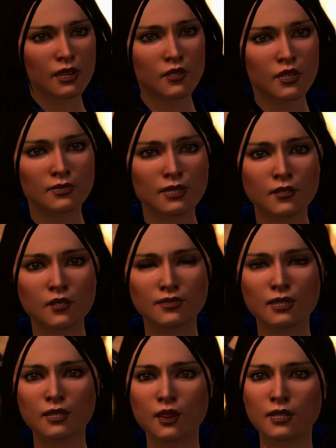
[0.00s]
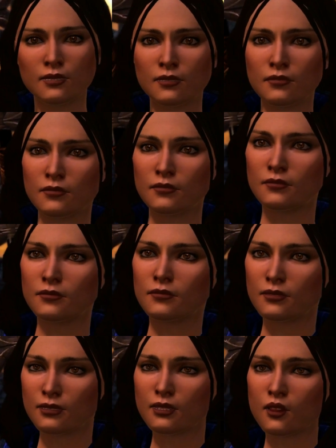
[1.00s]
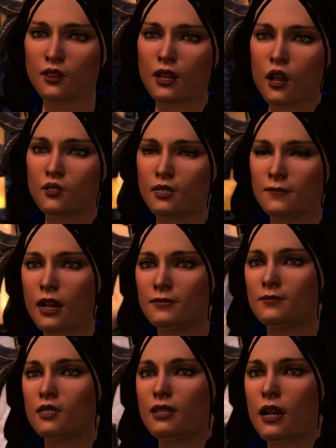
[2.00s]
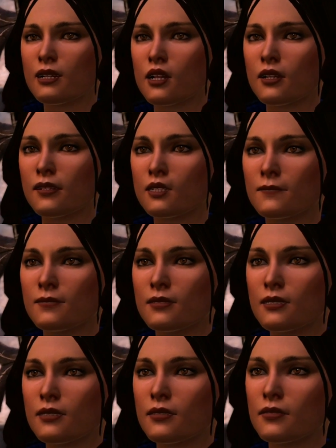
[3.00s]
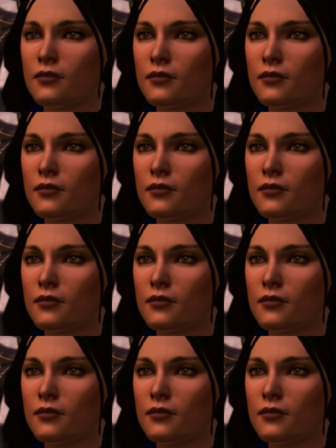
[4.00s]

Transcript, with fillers: I couldn't even see that. You're the only family I have left.